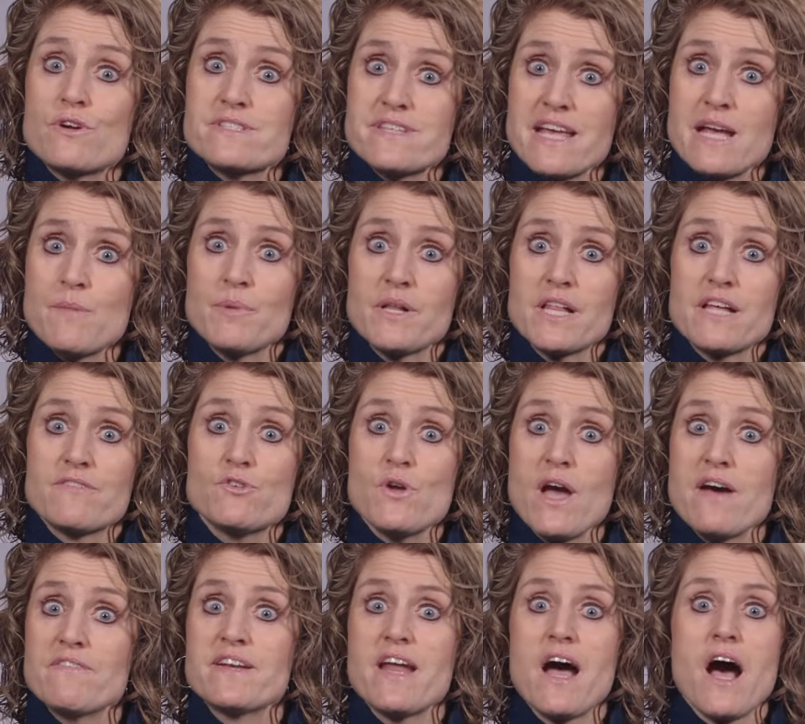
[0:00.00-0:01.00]
example, if you
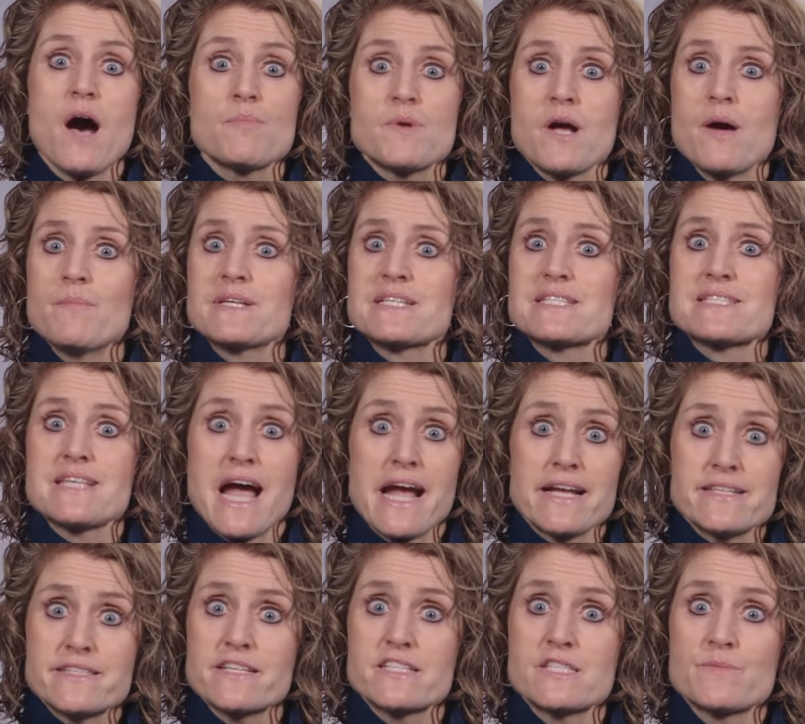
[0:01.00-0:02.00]
have an upcoming
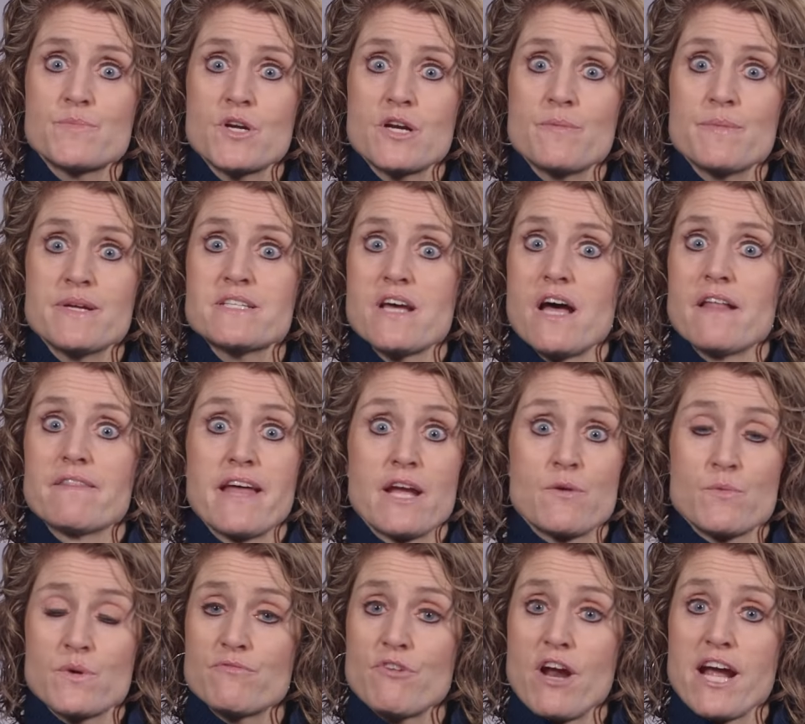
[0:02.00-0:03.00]
science experiment on light
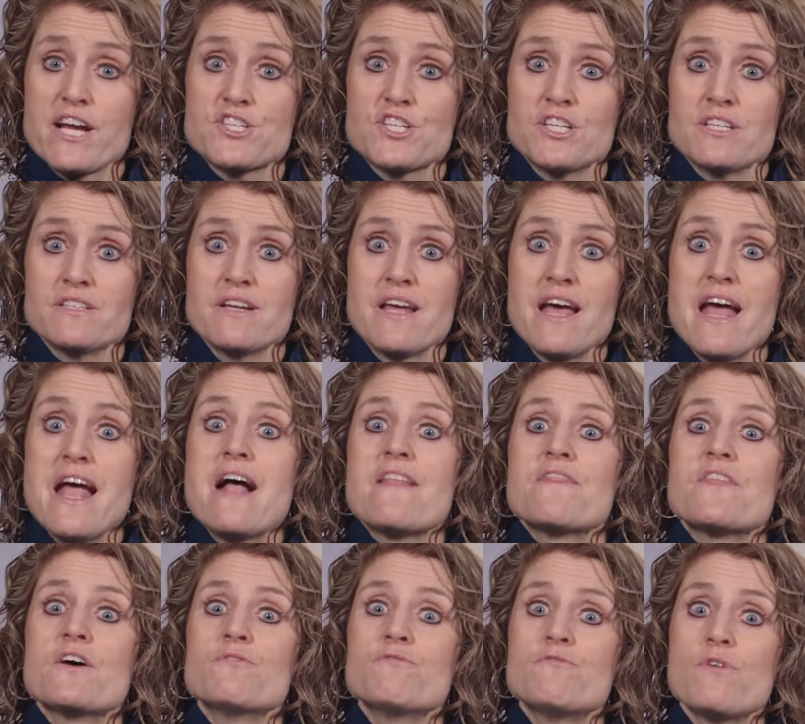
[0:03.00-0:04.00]
refraction,
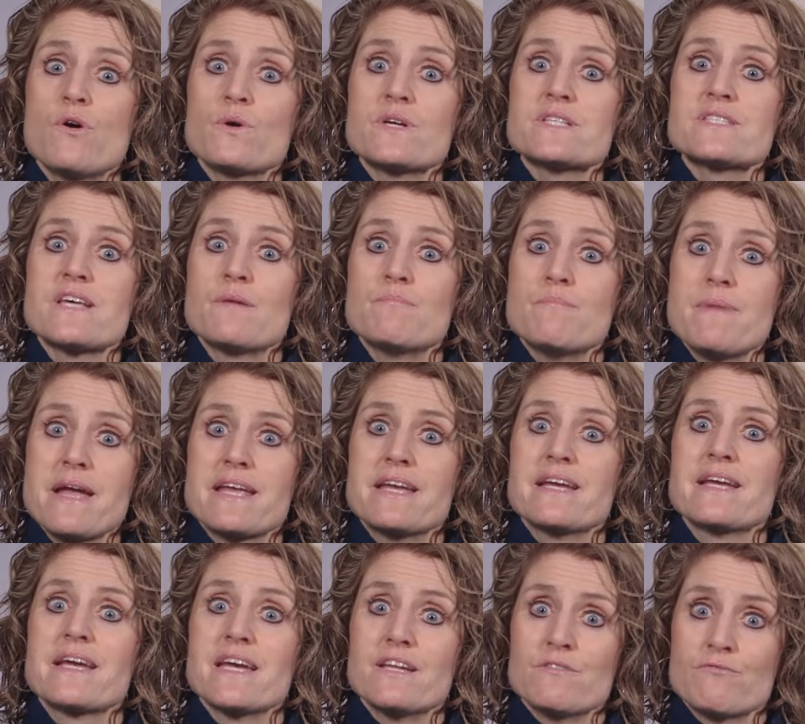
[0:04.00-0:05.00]
then focus on
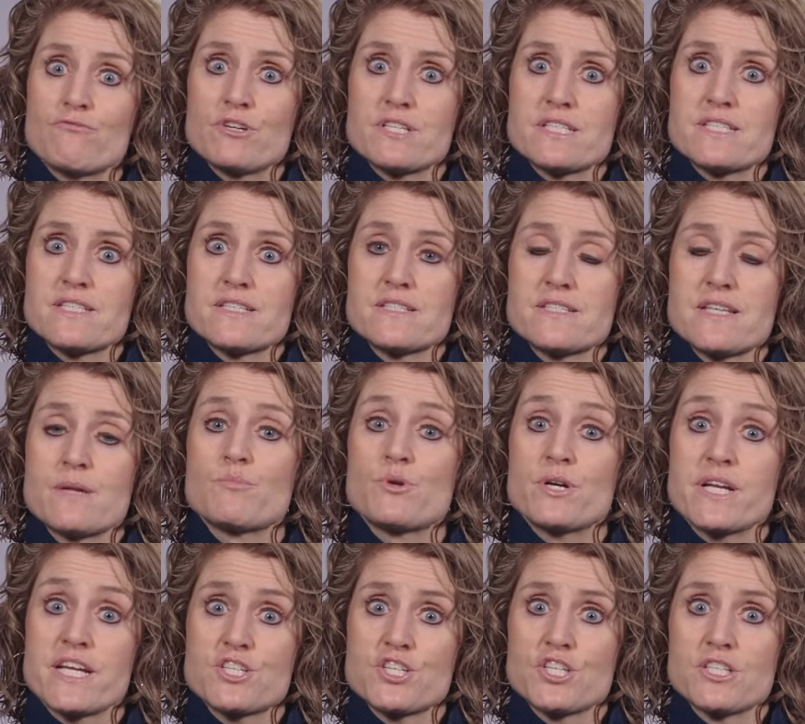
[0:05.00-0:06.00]
making inferences and
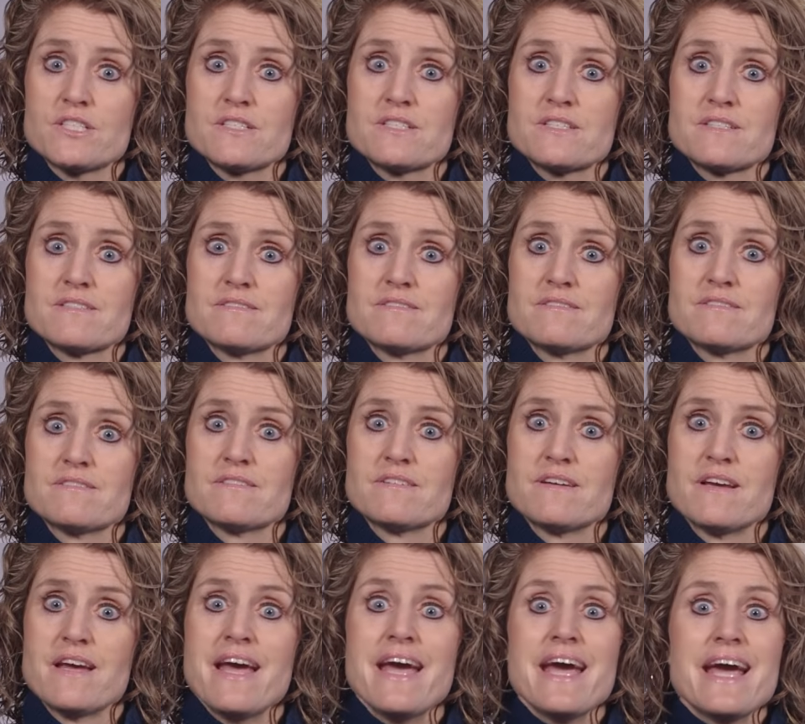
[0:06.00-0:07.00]
predictions.
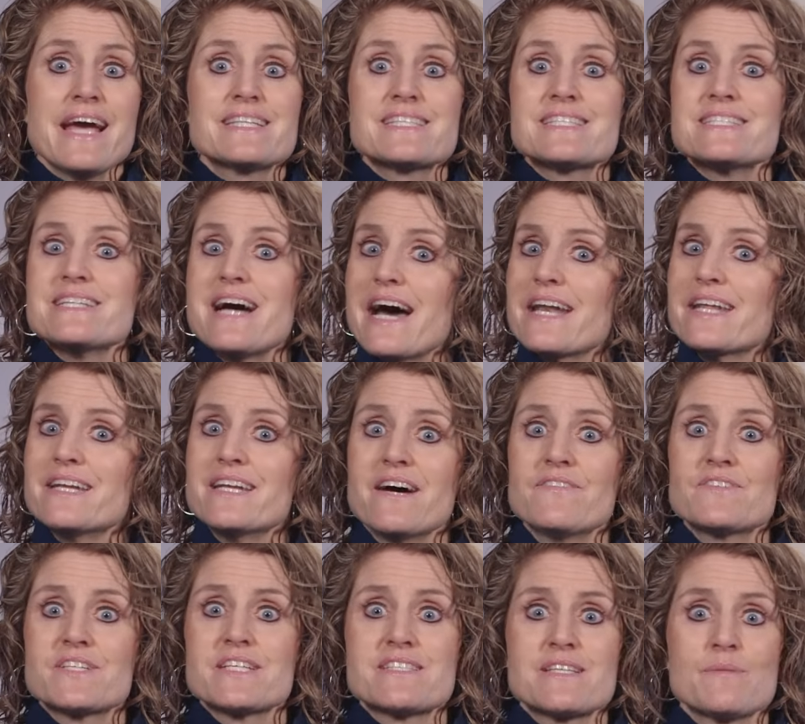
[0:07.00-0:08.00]
It's not
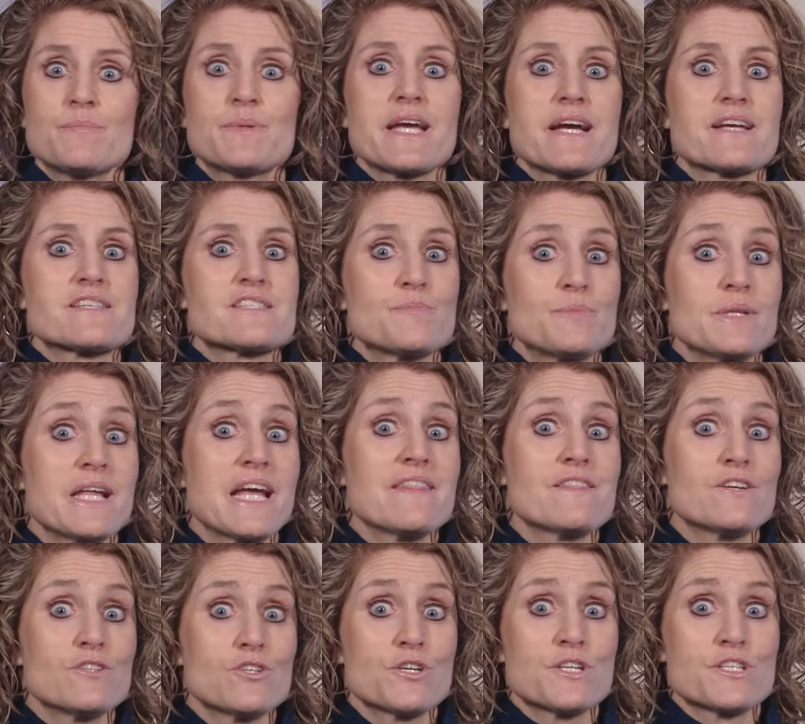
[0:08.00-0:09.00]
enough to simply explain
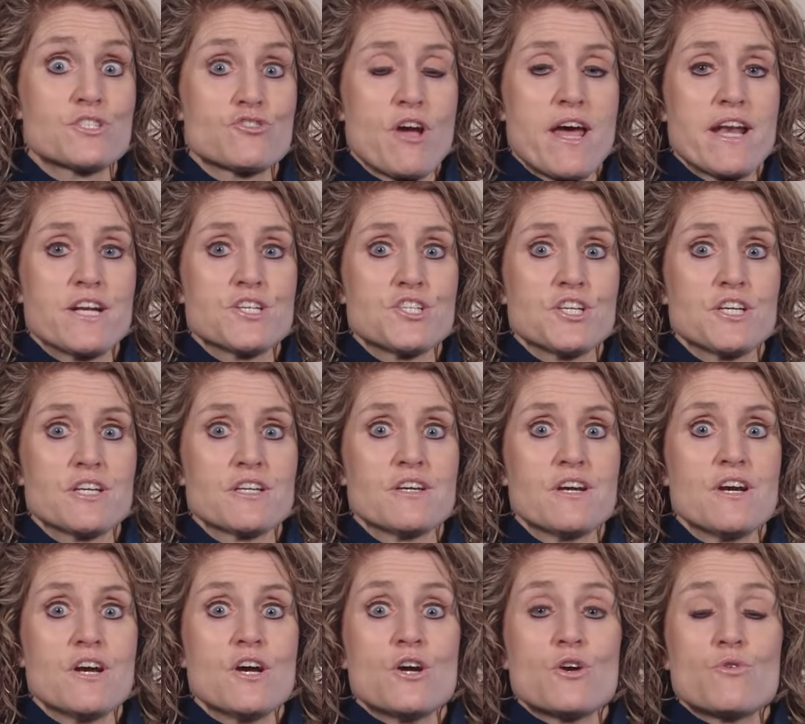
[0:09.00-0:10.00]
the learning strategy.
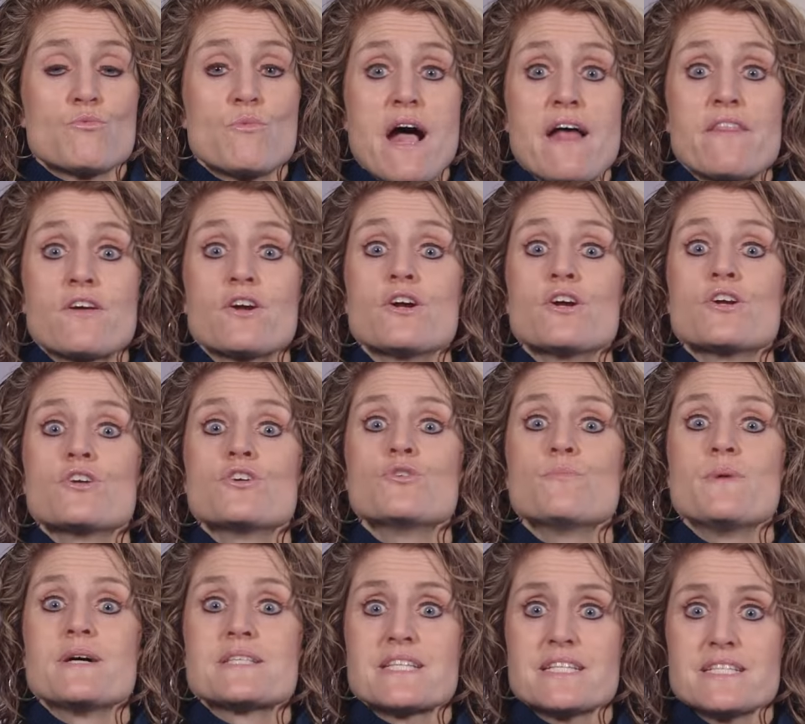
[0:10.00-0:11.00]
Rather, you
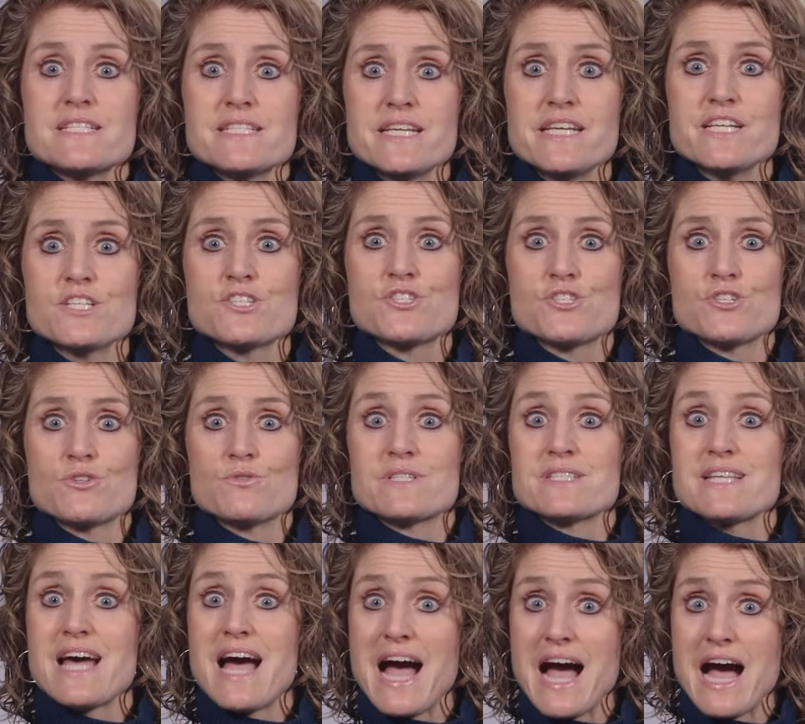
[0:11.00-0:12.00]
must teach students
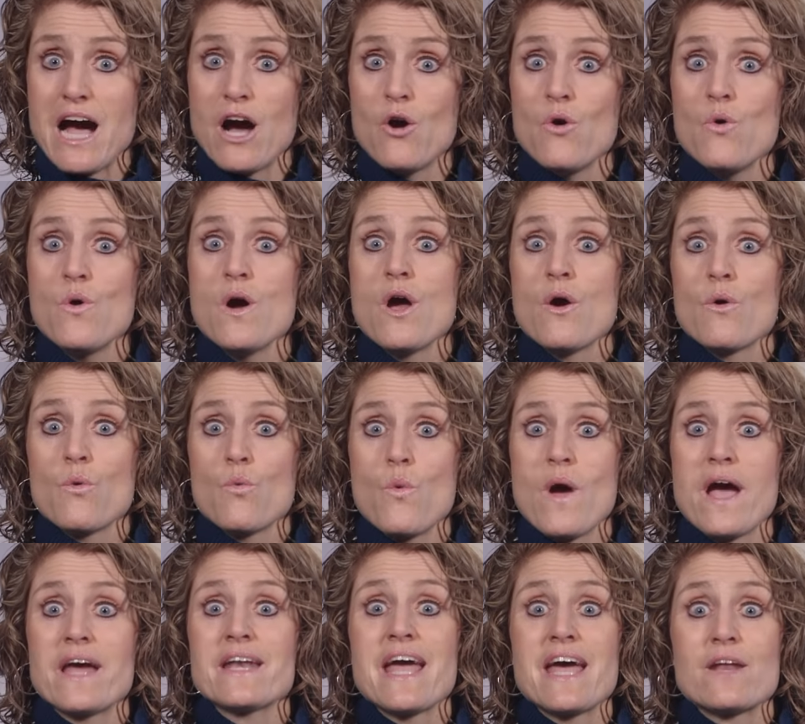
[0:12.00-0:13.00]
how,
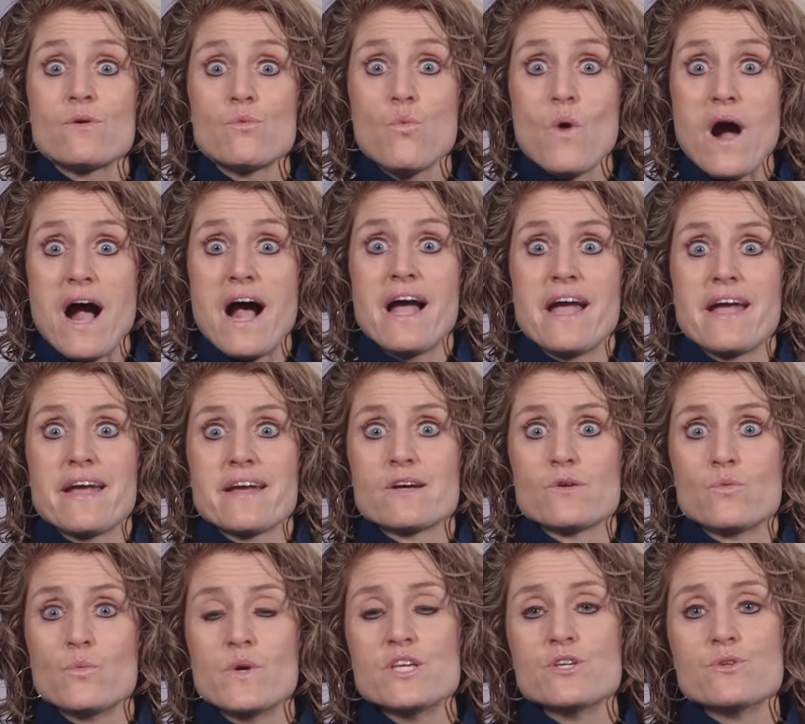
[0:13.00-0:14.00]
when, and why
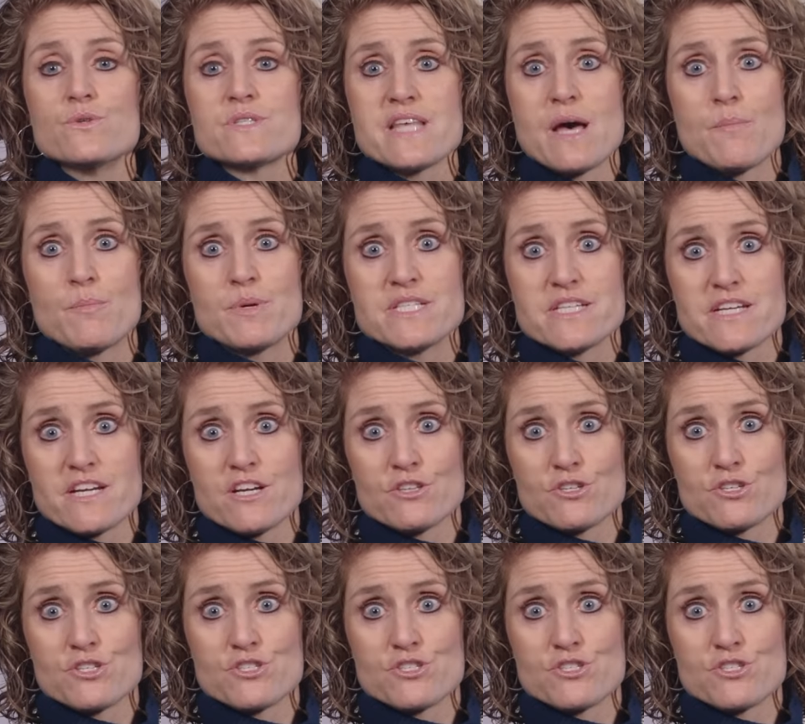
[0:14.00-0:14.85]
we use that particular